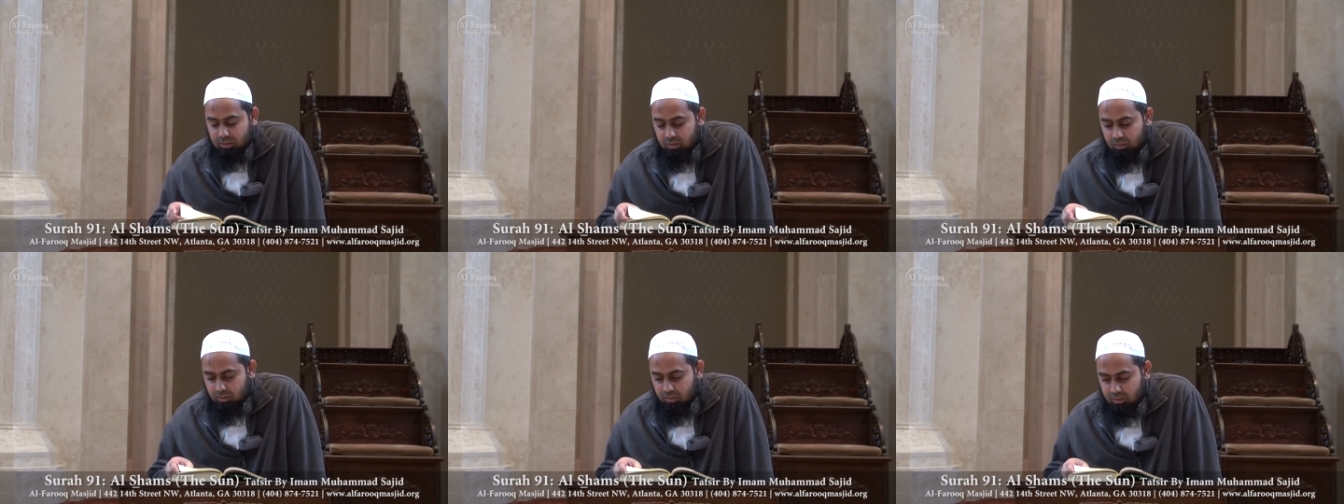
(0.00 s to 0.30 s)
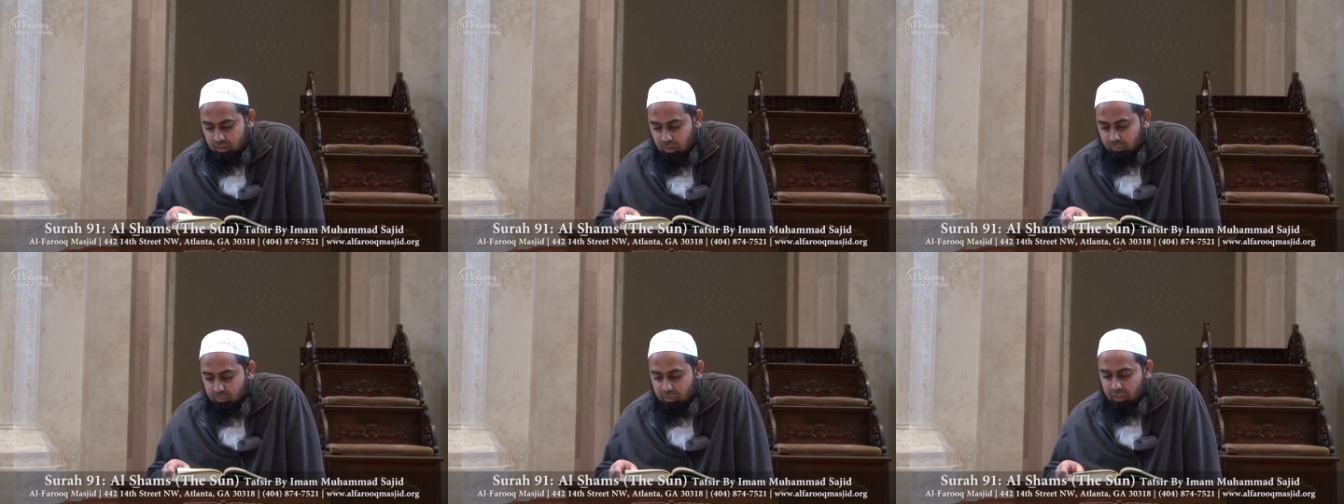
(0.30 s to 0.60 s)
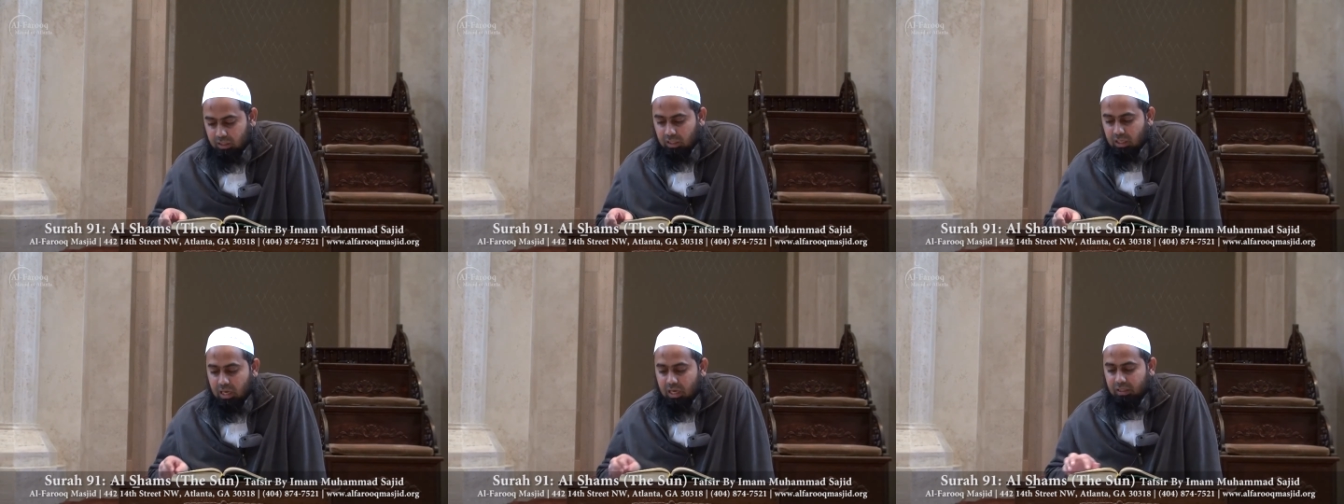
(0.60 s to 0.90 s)

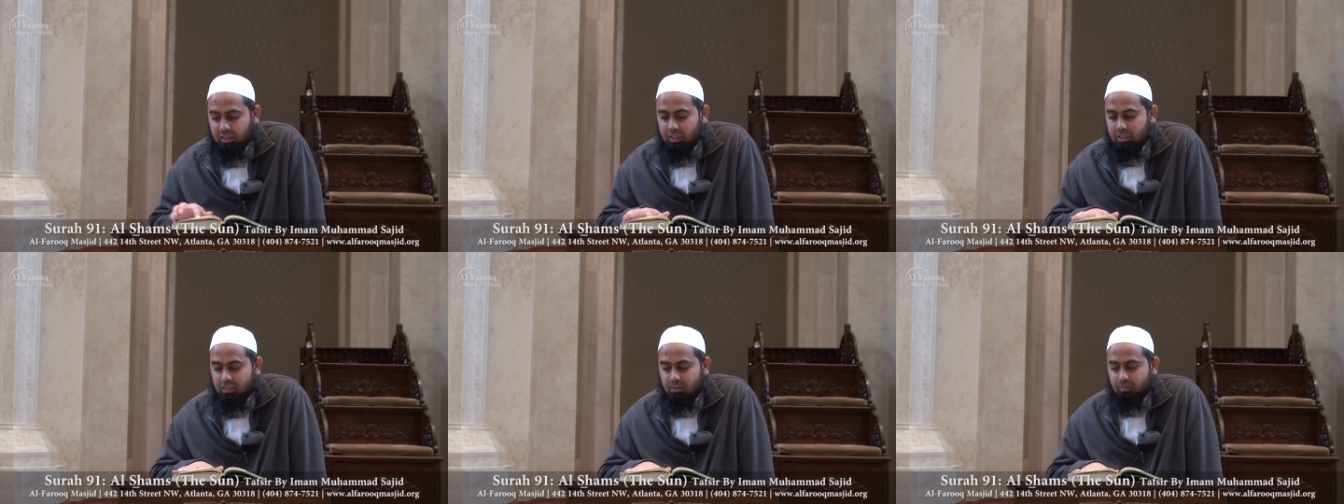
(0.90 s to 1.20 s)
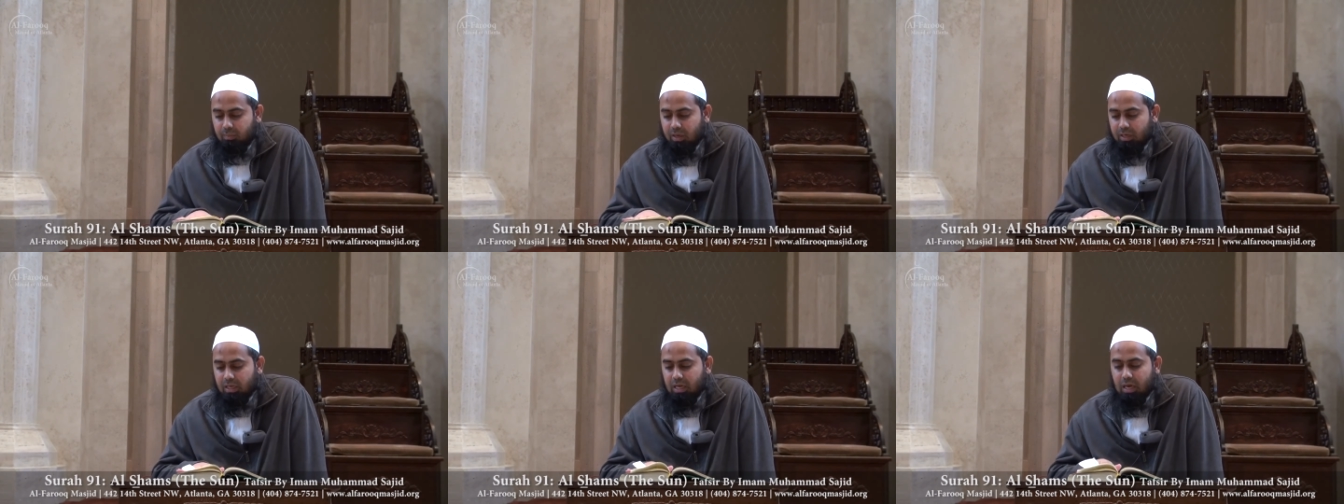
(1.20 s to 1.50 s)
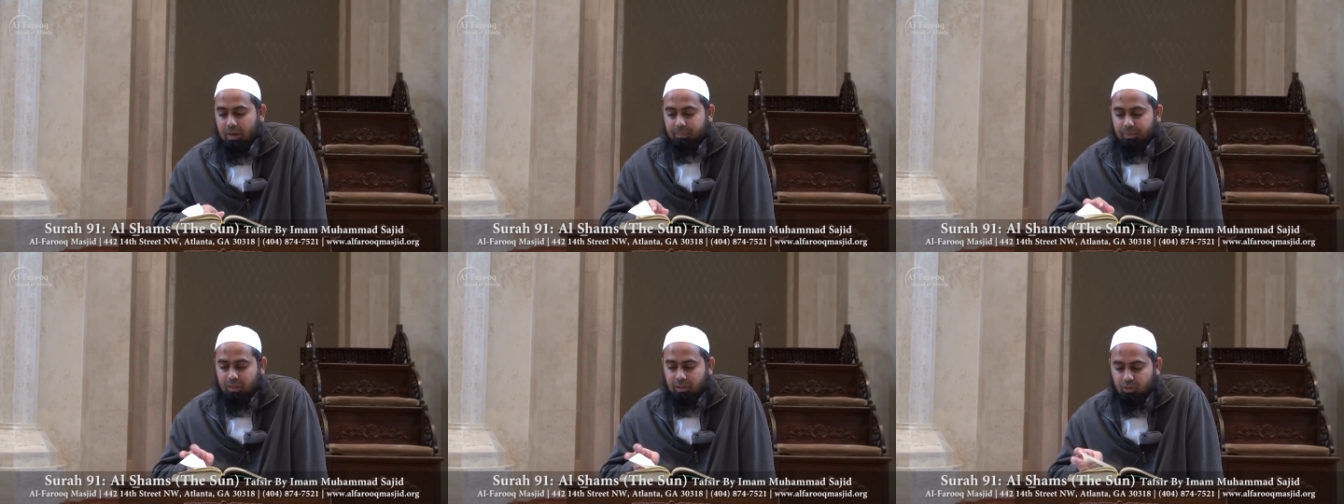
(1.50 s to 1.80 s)
something like this might
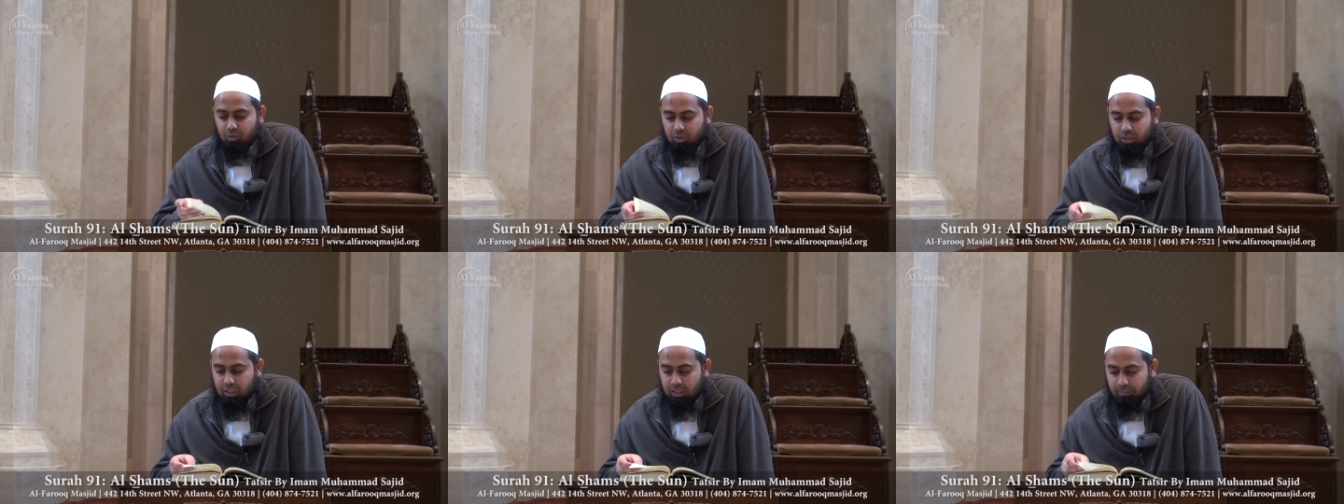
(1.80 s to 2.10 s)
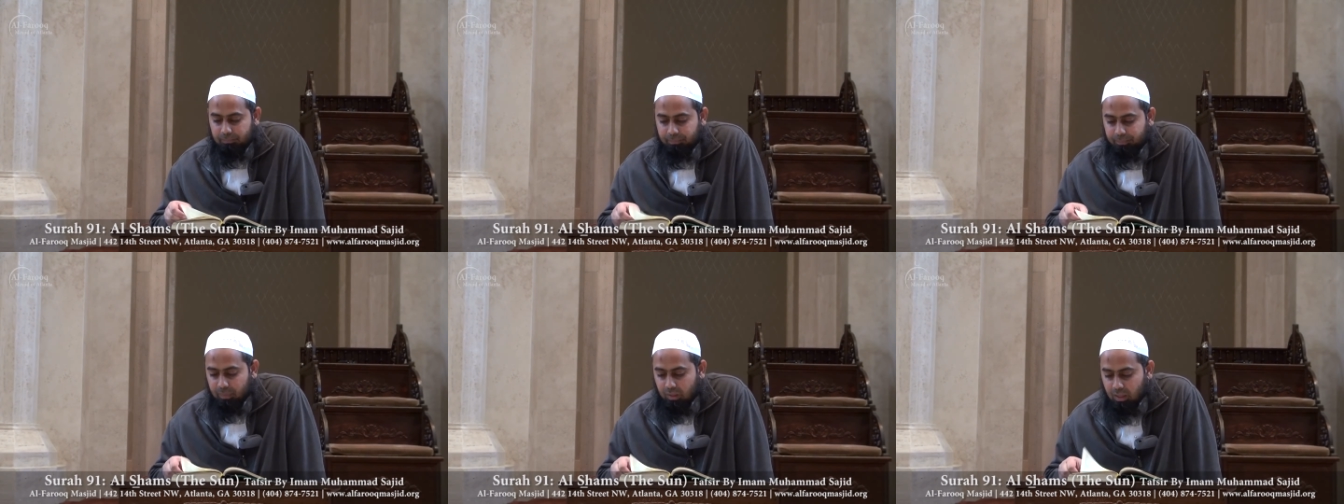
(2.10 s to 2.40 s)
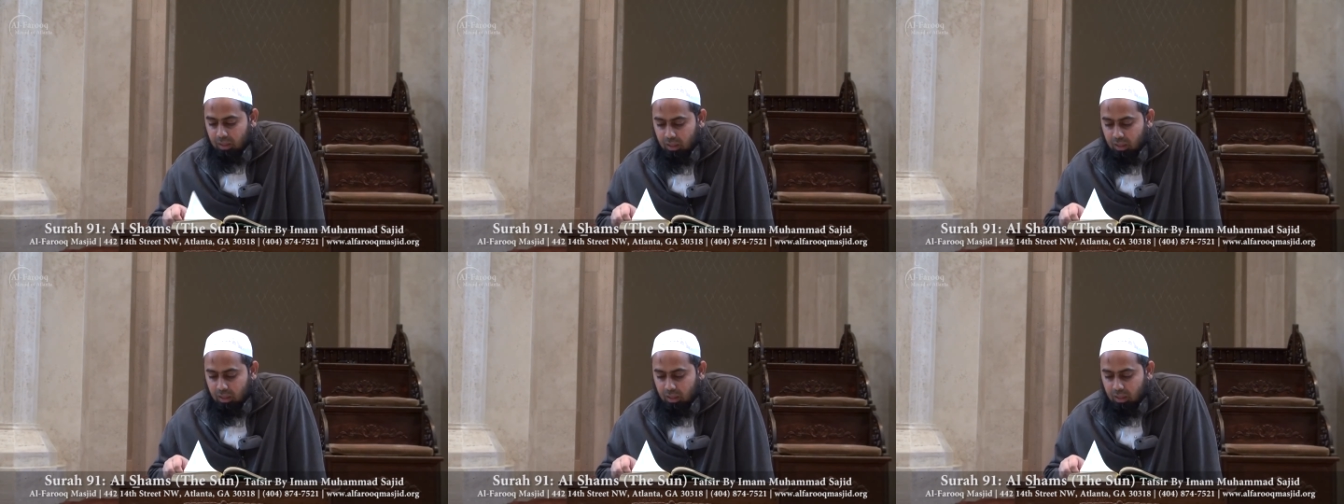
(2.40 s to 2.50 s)
happen to them.